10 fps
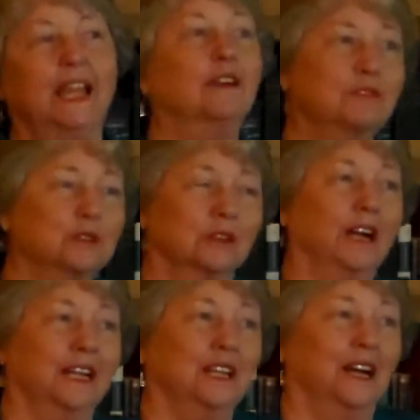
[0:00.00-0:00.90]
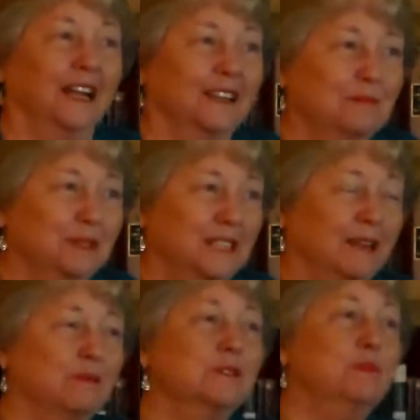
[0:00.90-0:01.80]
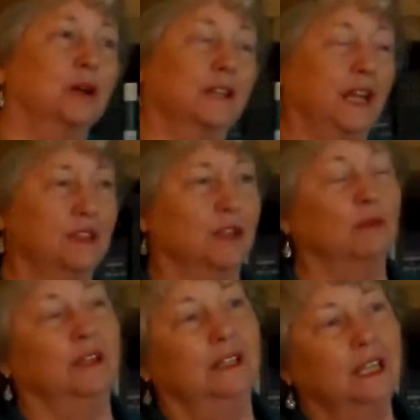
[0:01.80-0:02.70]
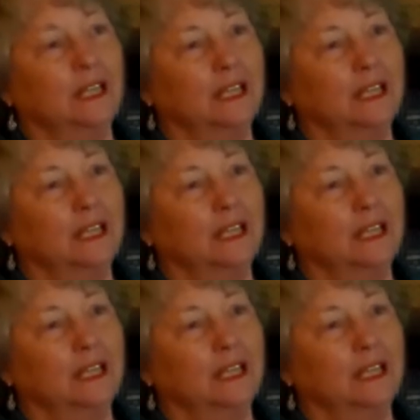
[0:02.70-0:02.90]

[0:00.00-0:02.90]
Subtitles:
after Heidi got it. But that was partly, I think, what